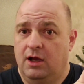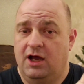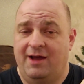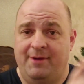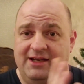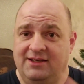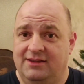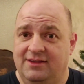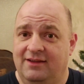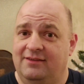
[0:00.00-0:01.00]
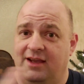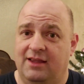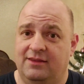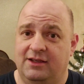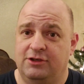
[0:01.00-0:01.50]
I did this
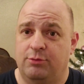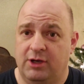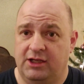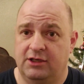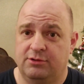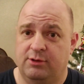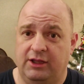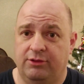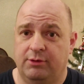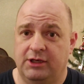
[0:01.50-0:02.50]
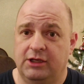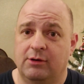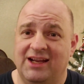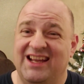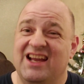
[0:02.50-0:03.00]
in the 20 and 23
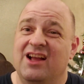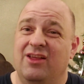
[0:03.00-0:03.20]
degree.